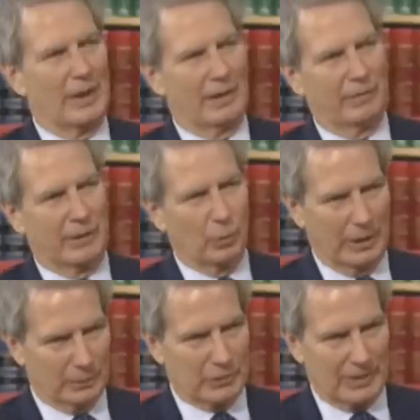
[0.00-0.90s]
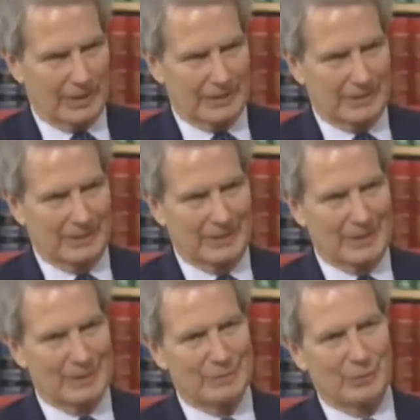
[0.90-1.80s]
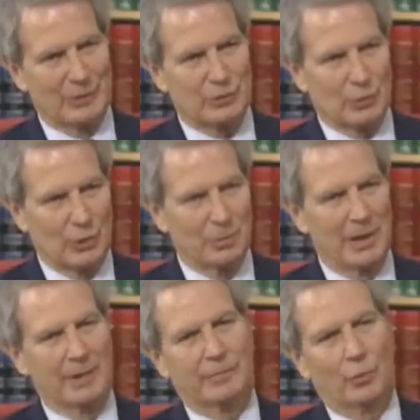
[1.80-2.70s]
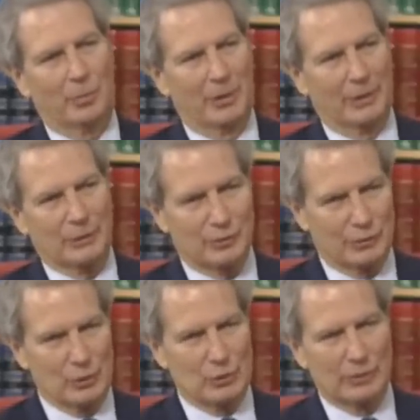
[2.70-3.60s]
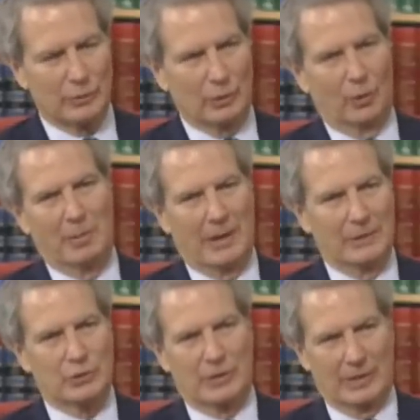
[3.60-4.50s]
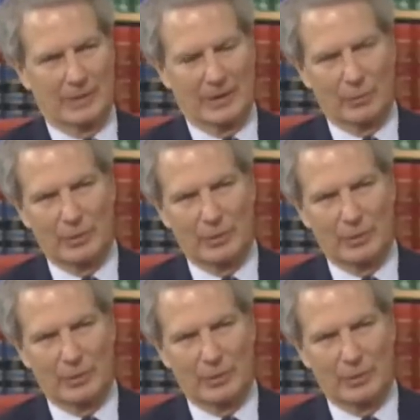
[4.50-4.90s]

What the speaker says: have a website for this roadmap for America's future. If you don't mind sharing that